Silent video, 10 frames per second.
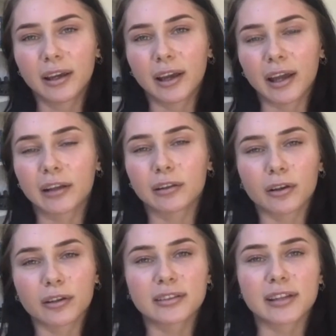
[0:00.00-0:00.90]
and I
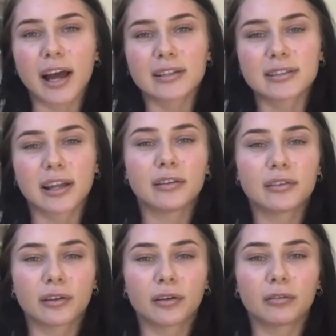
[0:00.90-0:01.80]
lost that
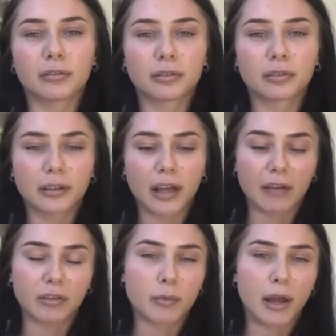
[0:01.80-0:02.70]
sense of
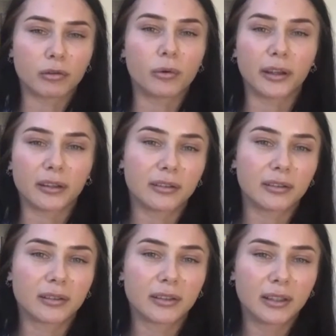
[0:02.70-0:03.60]
having my
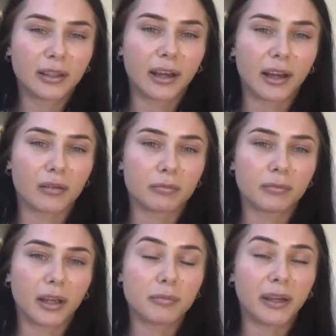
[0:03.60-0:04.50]
voice
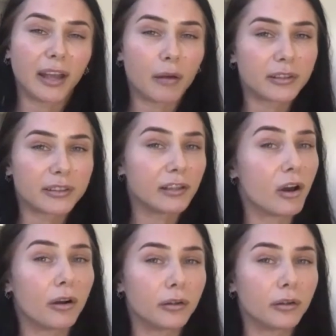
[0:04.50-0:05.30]
and being able to say no.